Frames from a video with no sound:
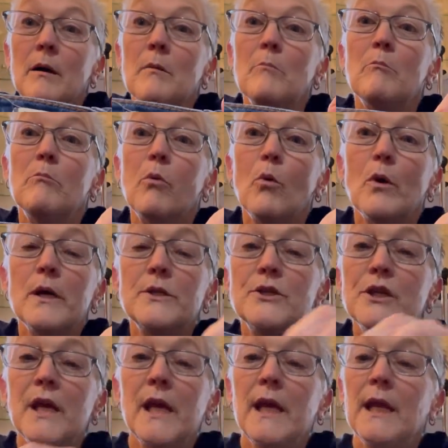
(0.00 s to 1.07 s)
boy
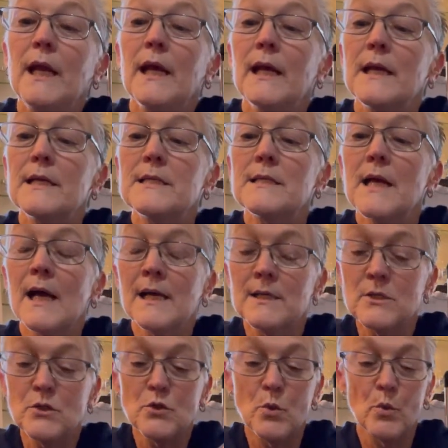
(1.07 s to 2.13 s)
jean in a
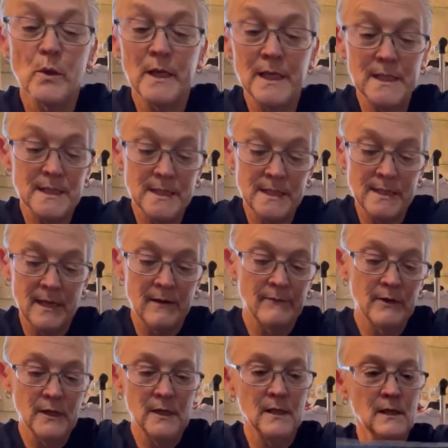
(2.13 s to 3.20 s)
size
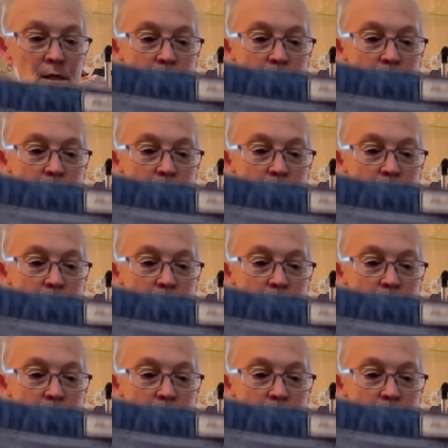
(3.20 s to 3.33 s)
27.